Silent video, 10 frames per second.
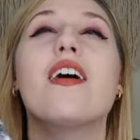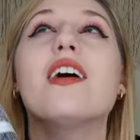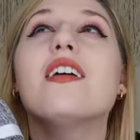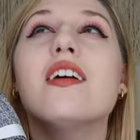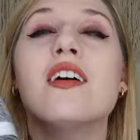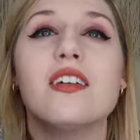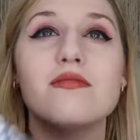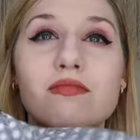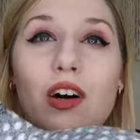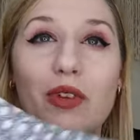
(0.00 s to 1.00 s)
oh,
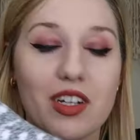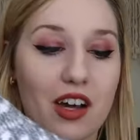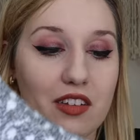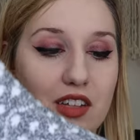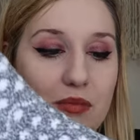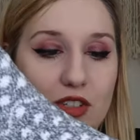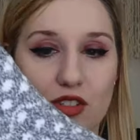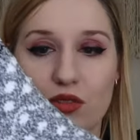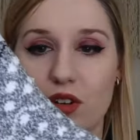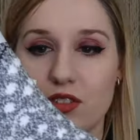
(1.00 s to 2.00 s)
I want to cuddle them. They're
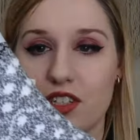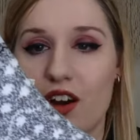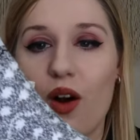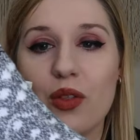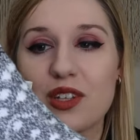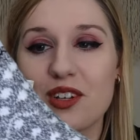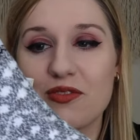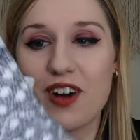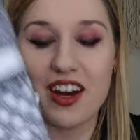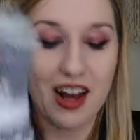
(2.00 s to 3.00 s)
so cozy. Oh, these
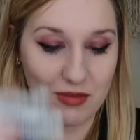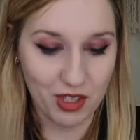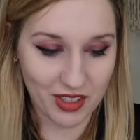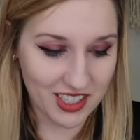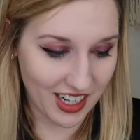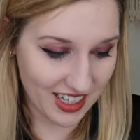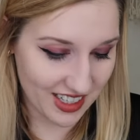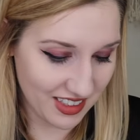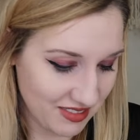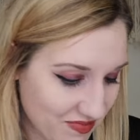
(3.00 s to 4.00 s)
are fun. I'm so
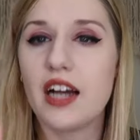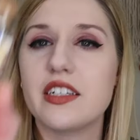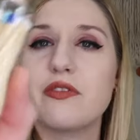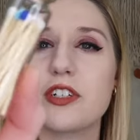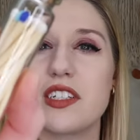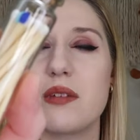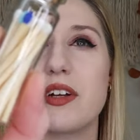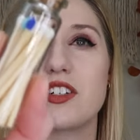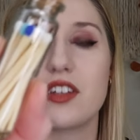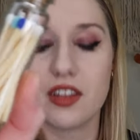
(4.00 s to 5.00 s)
excited. I did forget to
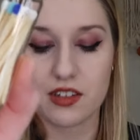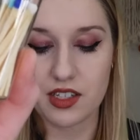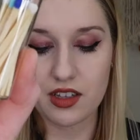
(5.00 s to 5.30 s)
mention that there's a